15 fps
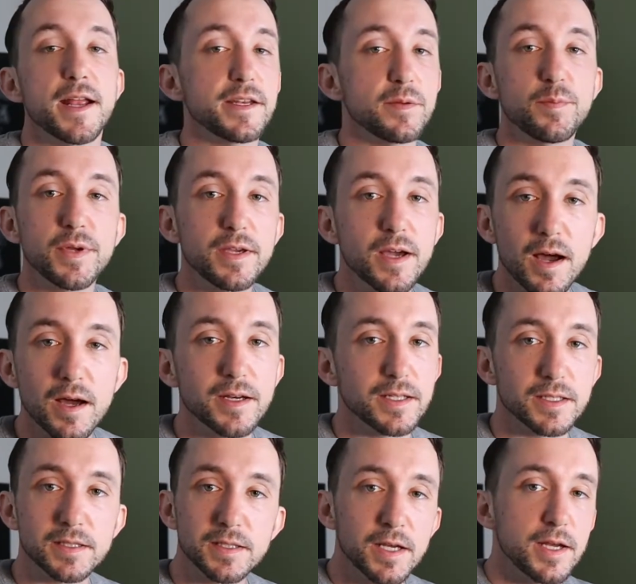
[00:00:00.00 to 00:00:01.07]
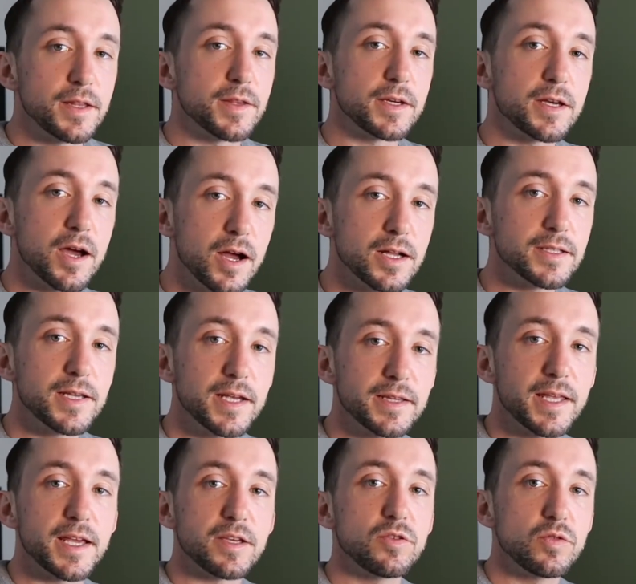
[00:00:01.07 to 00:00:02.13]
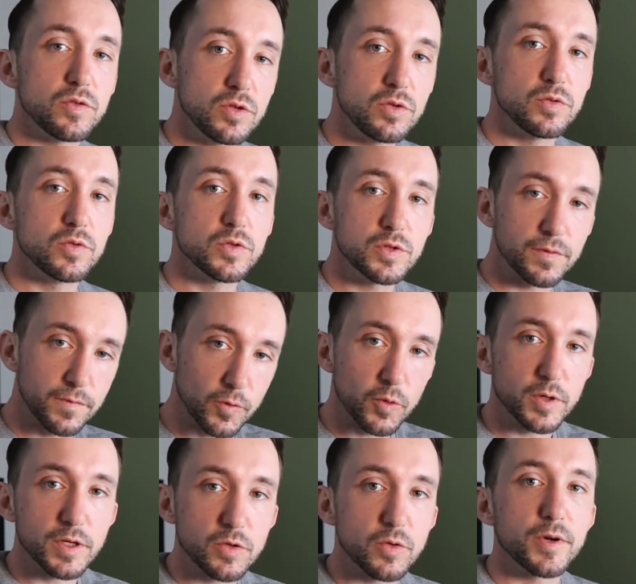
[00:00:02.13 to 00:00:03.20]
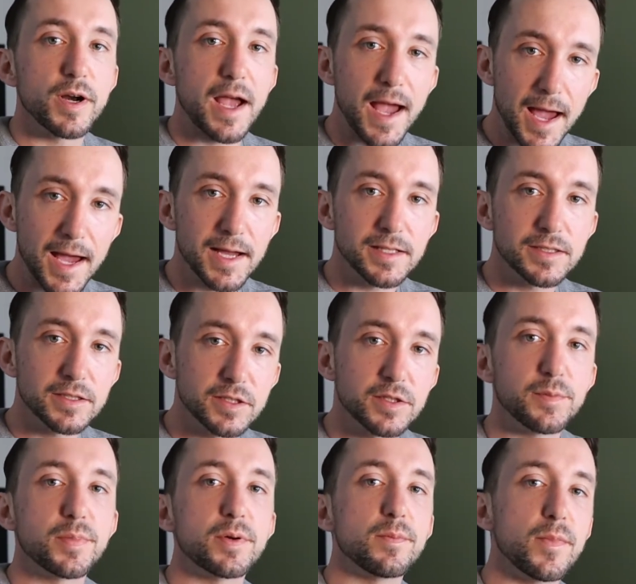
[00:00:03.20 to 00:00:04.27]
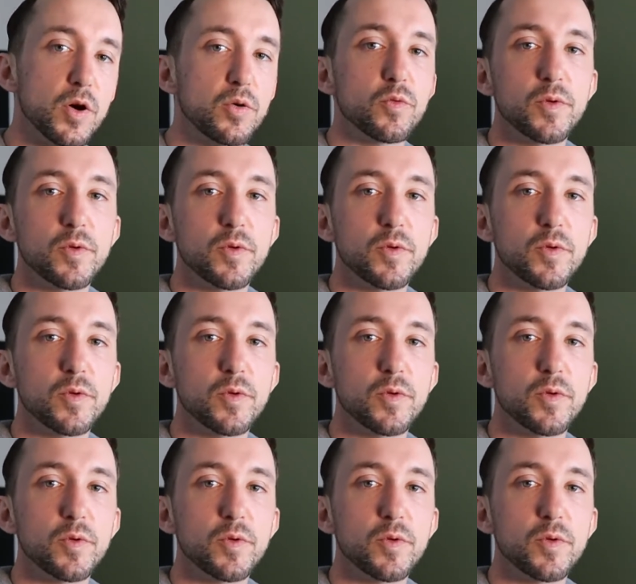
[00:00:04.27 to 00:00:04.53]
And to be honest, the content that you use for your ads to promote